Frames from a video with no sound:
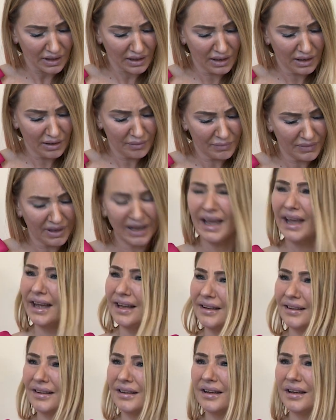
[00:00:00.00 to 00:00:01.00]

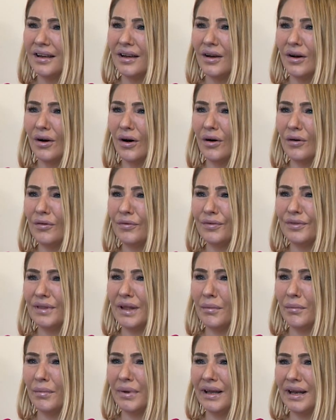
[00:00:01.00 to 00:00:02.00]
ahead of
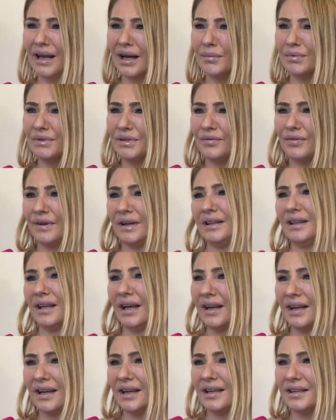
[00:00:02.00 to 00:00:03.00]
them being able to feed
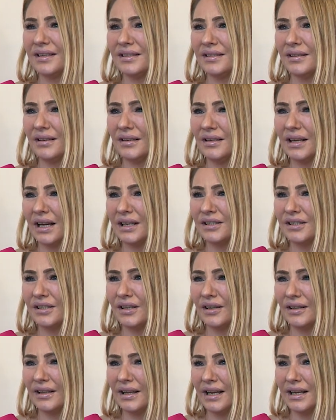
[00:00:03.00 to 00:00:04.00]
their kids and
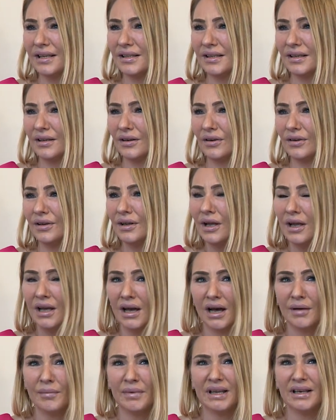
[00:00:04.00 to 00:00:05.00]
turn the heating on.
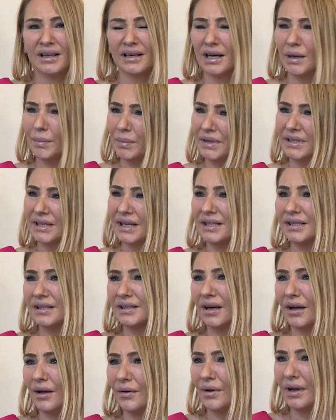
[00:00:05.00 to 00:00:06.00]
I mean, a couple of days
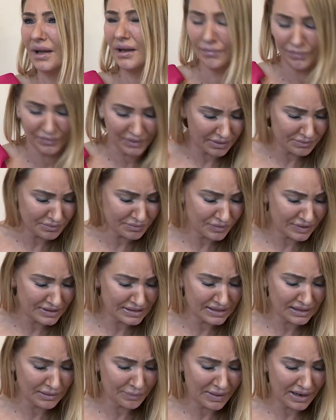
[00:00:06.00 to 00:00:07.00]
ago, I was
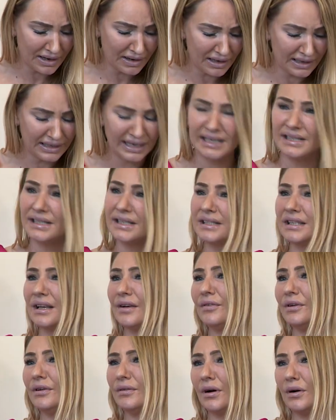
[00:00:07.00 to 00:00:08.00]
reading about an
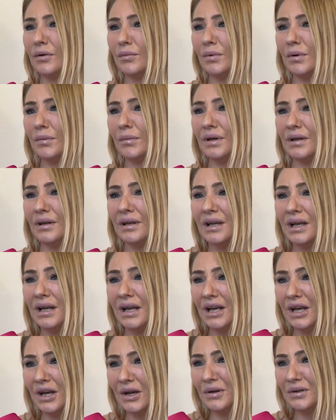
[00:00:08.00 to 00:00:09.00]
87-year-old woman
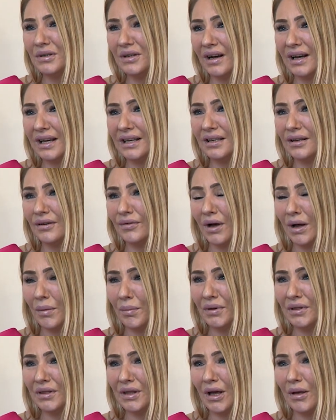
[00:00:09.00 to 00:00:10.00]
who died of
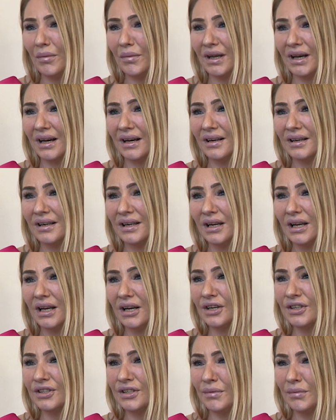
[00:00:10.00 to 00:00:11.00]
hypothermia
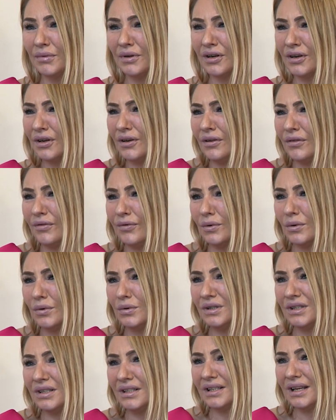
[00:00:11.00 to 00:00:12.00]
because she couldn't
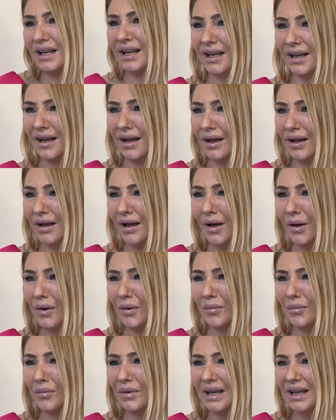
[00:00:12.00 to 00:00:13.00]
afford to heat her
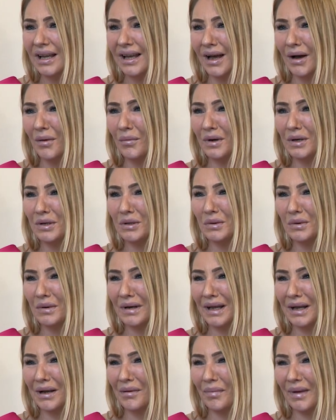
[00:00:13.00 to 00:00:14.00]
home. And we're
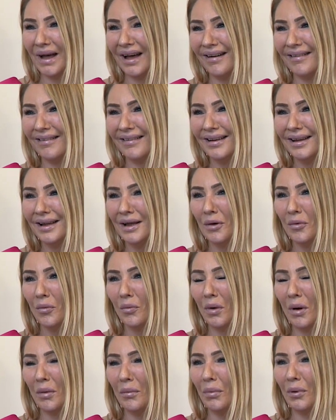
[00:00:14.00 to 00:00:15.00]
talking about
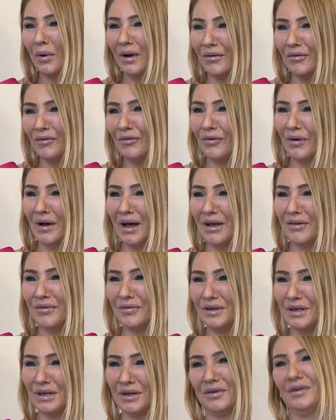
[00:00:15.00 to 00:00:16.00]

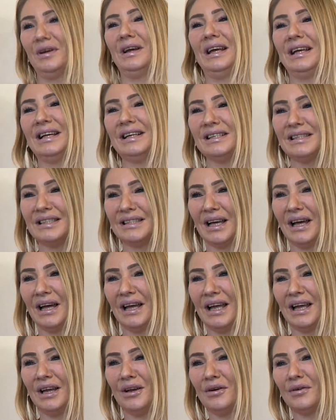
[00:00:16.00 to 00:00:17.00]
1.5 degrees
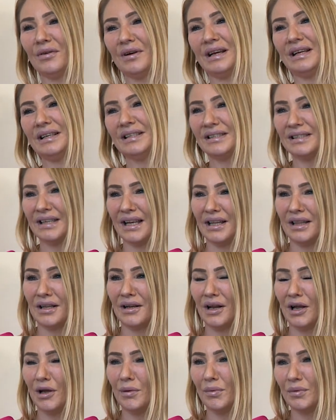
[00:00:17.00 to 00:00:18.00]
increase in the
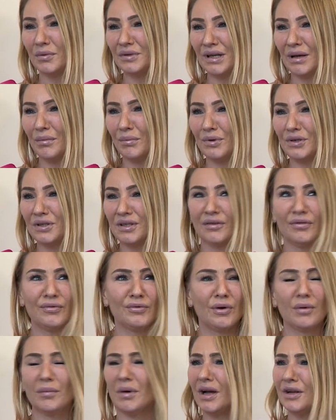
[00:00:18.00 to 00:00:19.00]
global temperature
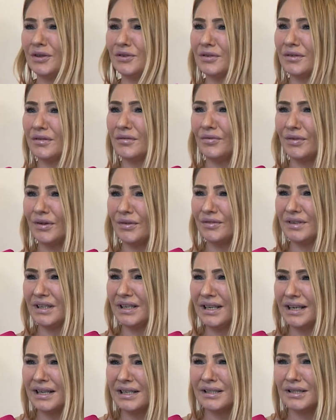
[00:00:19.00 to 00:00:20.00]
from 150
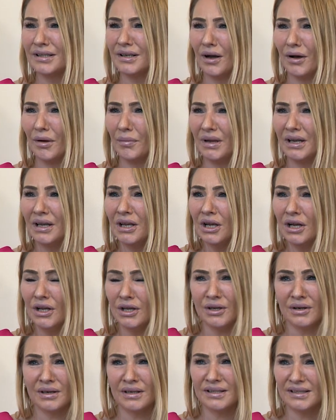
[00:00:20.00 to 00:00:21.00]
years ago. I mean,
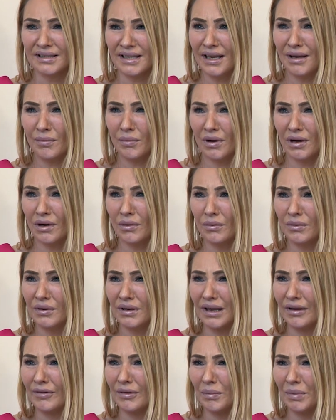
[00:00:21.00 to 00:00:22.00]
you can see why
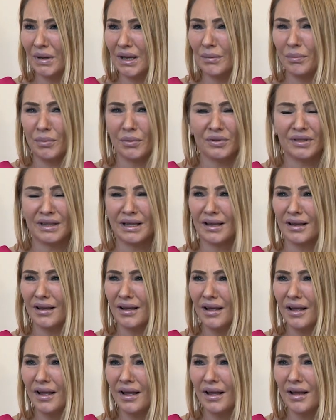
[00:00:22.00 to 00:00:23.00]
ordinary people think
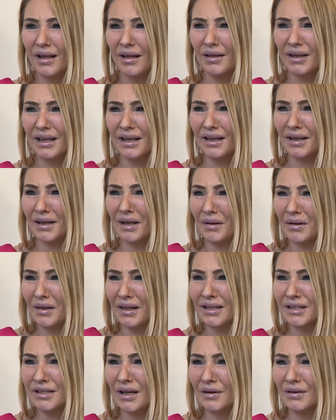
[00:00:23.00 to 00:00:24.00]

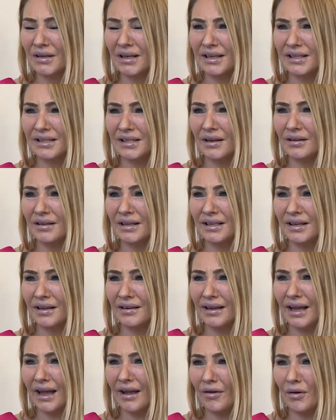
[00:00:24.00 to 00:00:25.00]
they totally
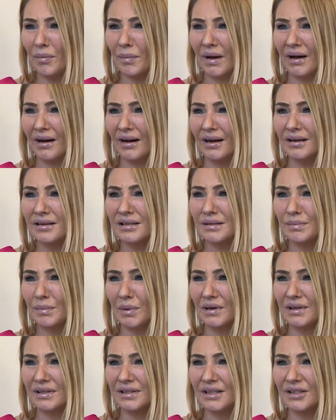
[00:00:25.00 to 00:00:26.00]
don't care about us
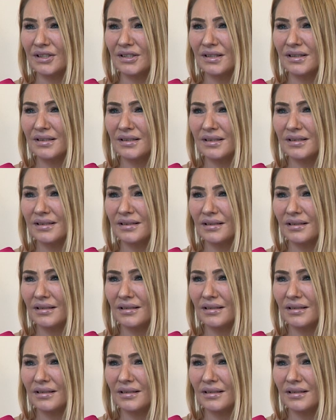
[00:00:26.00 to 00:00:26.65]
politicians.